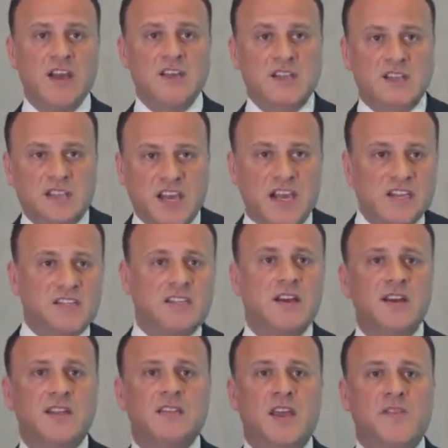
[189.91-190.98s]

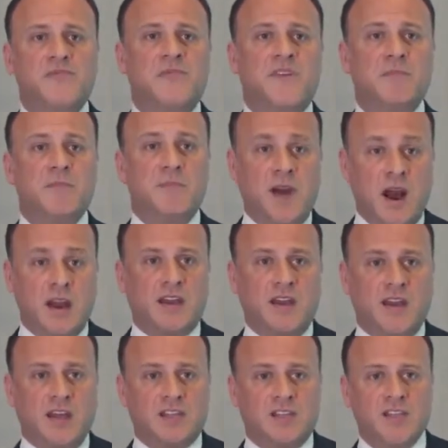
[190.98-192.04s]
6 different
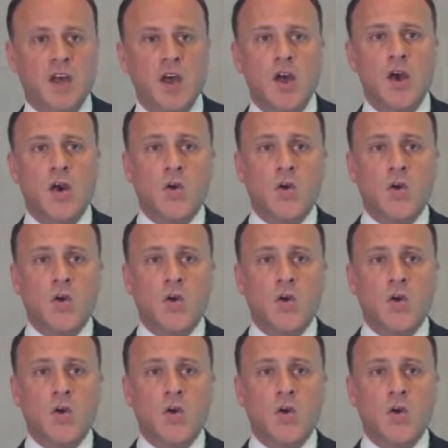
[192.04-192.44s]
markets,